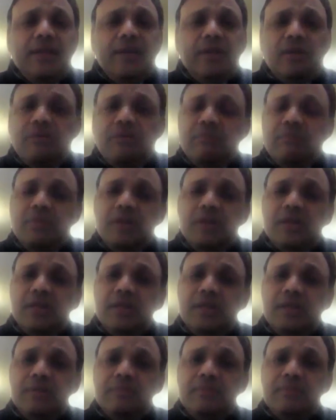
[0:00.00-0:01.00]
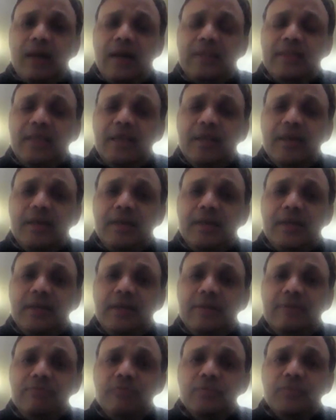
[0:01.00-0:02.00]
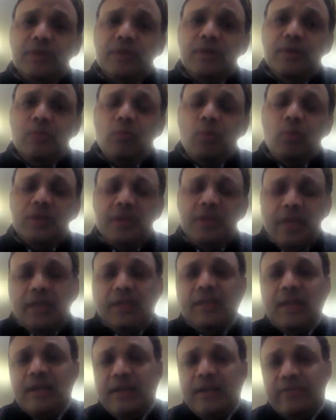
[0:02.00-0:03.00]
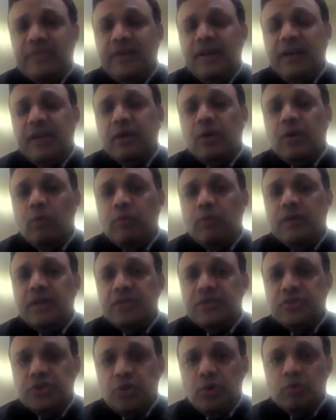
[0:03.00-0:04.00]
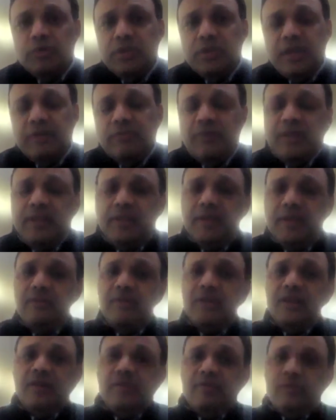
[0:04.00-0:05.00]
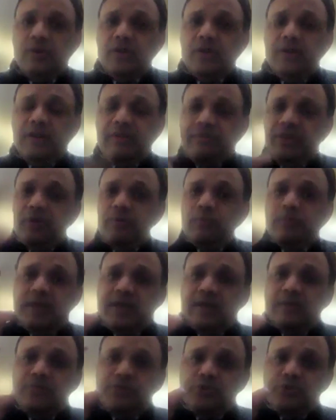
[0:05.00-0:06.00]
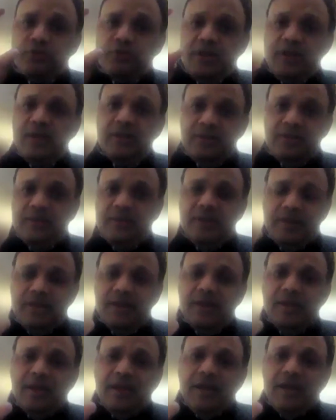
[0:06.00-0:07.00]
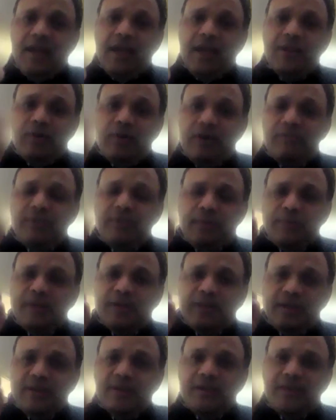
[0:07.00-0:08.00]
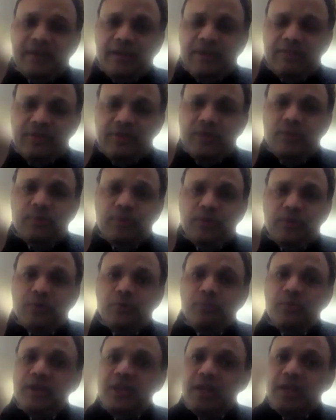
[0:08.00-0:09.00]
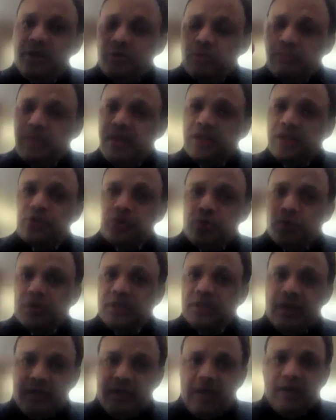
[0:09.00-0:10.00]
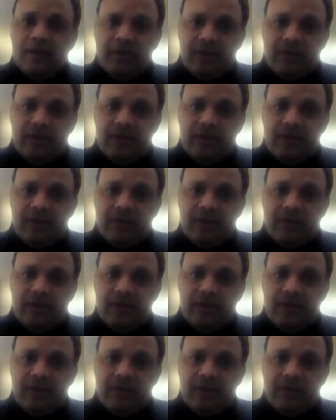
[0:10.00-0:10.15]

know, I think one thing that definitely COVID has shown, that when revenue becomes shrinked and you have limited revenue, you need to make sure that